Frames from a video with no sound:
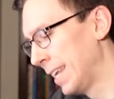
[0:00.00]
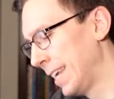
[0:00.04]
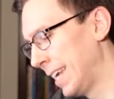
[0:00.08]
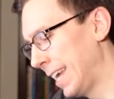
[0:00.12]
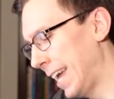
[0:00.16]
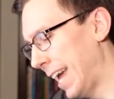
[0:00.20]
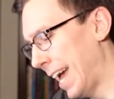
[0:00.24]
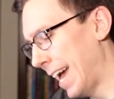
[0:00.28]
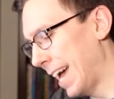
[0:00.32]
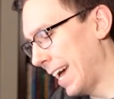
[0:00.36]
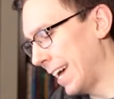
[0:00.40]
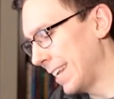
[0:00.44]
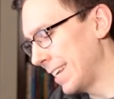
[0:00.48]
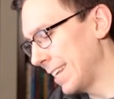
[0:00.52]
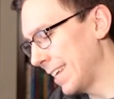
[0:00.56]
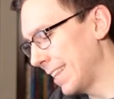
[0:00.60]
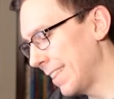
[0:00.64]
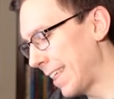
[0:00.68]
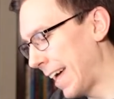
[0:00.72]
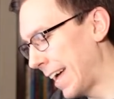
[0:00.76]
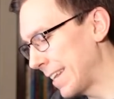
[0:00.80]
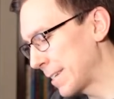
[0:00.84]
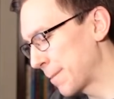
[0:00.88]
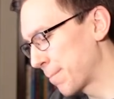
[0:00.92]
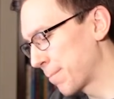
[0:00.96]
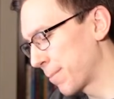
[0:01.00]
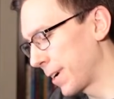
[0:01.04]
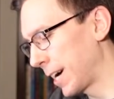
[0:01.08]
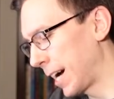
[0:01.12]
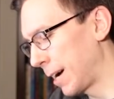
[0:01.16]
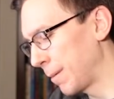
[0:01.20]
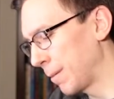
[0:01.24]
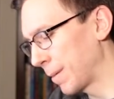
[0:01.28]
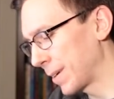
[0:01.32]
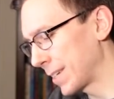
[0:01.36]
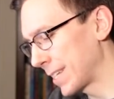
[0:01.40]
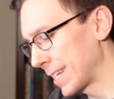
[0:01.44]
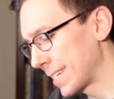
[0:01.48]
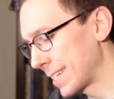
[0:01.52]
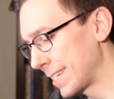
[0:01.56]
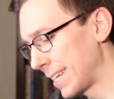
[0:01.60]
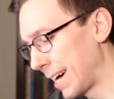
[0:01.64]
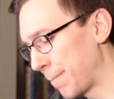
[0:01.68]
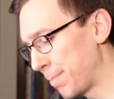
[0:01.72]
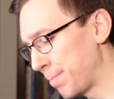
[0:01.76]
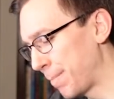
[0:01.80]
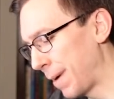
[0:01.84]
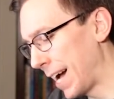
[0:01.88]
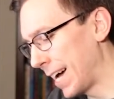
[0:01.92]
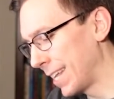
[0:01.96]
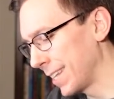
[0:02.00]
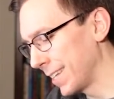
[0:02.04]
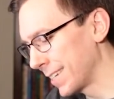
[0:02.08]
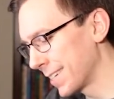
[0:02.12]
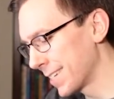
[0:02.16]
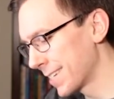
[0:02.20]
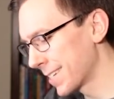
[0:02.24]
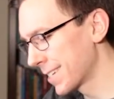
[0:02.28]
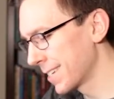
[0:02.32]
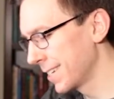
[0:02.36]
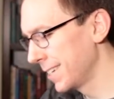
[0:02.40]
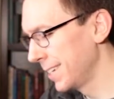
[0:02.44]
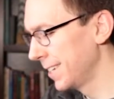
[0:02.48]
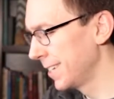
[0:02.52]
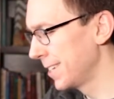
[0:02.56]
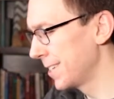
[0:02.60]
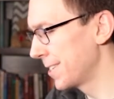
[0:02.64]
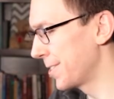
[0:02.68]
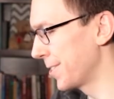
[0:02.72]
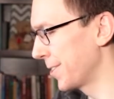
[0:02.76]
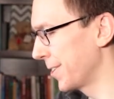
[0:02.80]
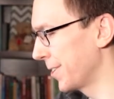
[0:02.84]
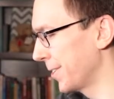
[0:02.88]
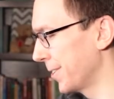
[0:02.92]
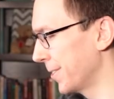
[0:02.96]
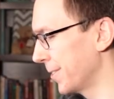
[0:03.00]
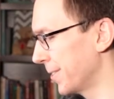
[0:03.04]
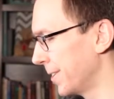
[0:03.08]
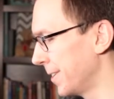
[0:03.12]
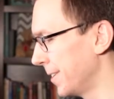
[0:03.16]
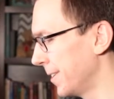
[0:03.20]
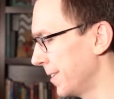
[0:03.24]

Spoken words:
and that's a problem because it's not balanced. So